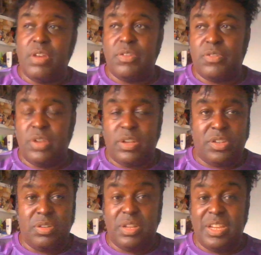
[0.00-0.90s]
for,
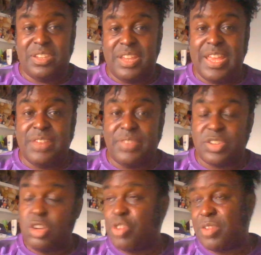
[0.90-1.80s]
until at least the end of his
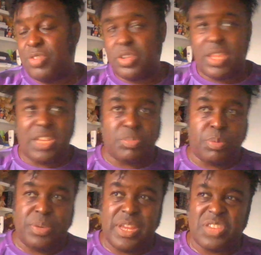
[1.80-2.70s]
contract, which I think is
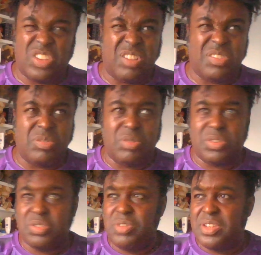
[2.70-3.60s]
probably next year, or 2
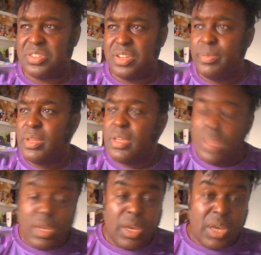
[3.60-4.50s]
years time.
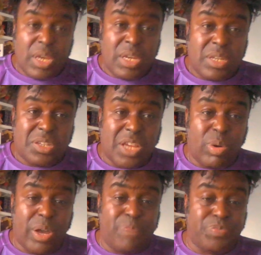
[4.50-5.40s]
So
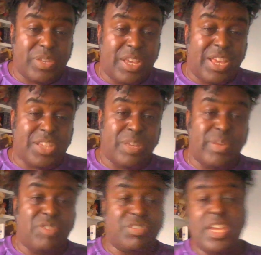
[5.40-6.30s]
yeah, it's gonna be
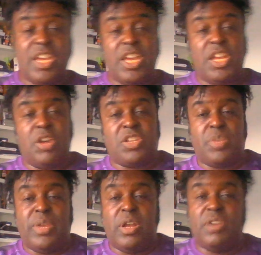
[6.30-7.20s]
interesting. You know, there's
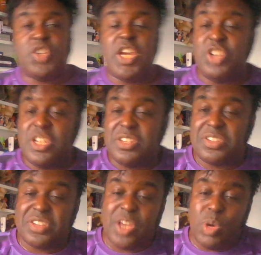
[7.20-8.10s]
gonna be a lot of changes.
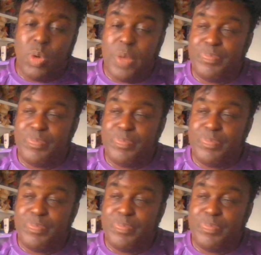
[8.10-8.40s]
So